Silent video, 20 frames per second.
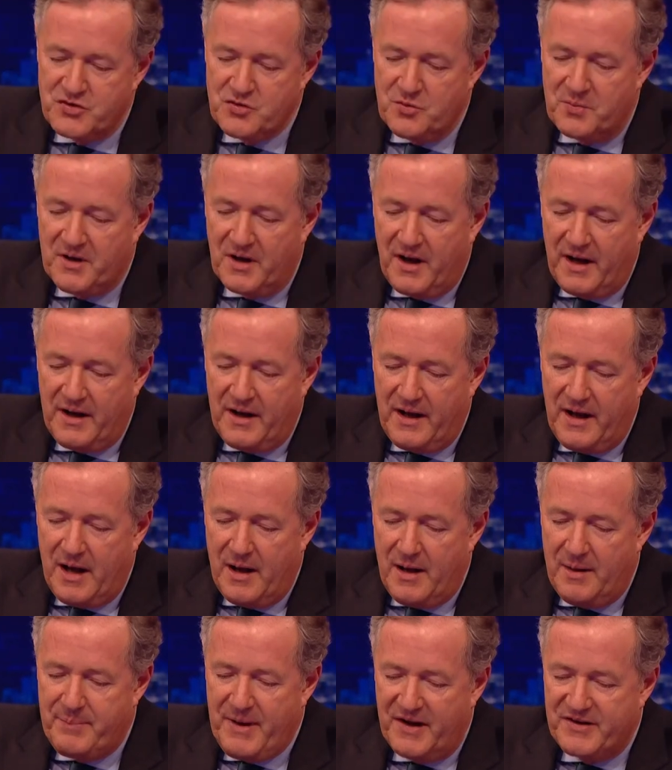to draw the line
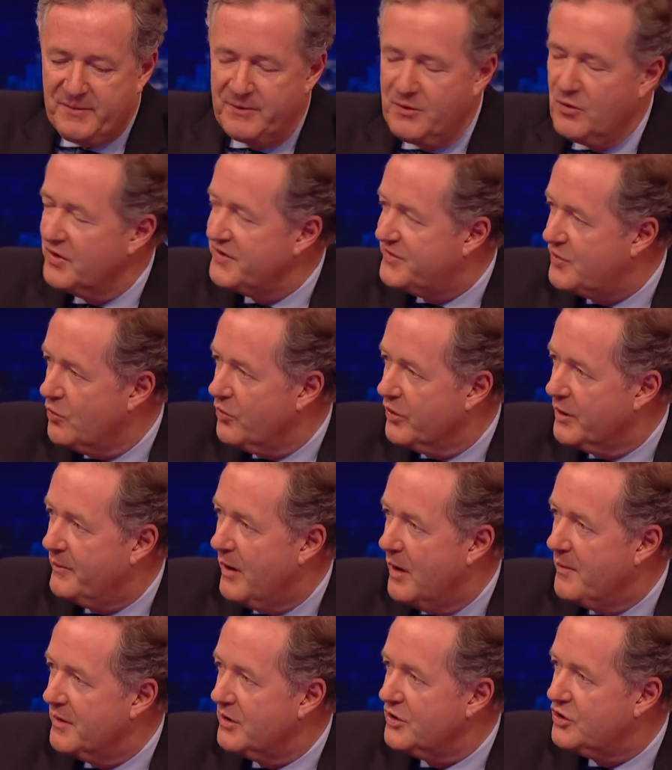here. Bassem, you're on tour at the
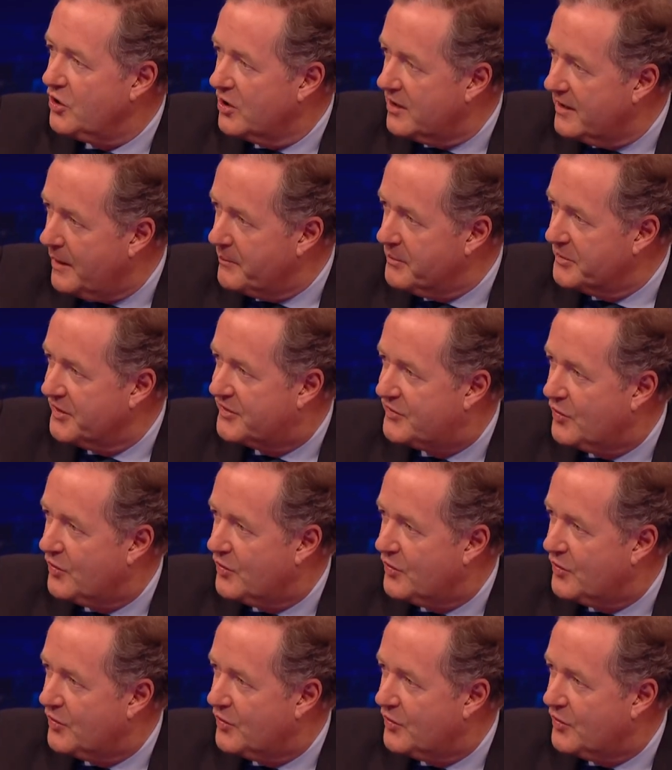moment. Good luck with the